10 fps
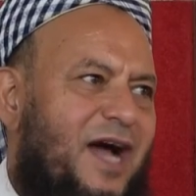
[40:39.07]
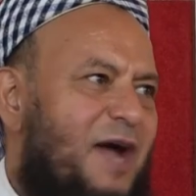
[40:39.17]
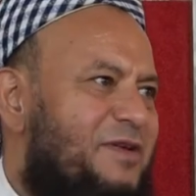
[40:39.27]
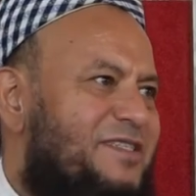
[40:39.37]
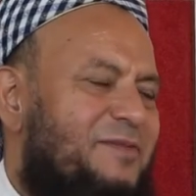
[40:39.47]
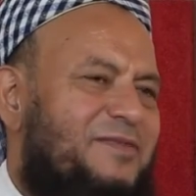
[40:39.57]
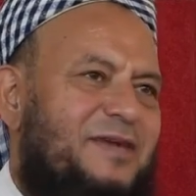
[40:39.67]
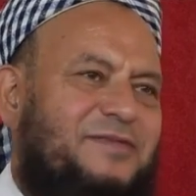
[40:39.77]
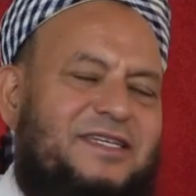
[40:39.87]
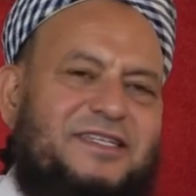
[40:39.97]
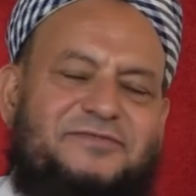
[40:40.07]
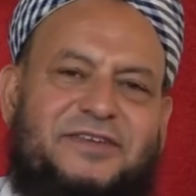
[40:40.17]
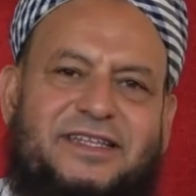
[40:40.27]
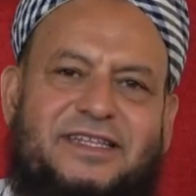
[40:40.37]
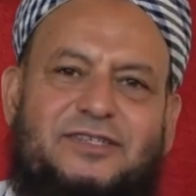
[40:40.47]
I mean, sometimes I just
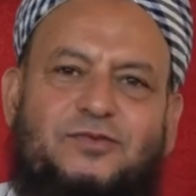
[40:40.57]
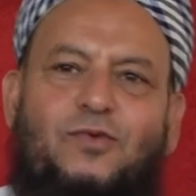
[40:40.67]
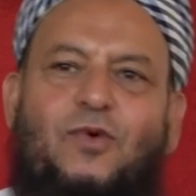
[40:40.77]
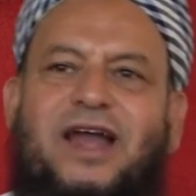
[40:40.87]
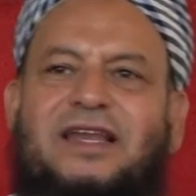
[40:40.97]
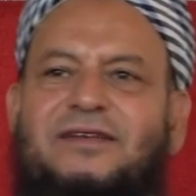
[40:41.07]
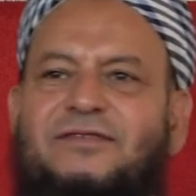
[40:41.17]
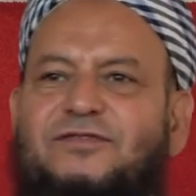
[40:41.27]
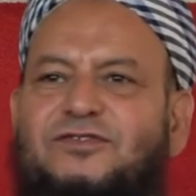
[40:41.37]
feel that this one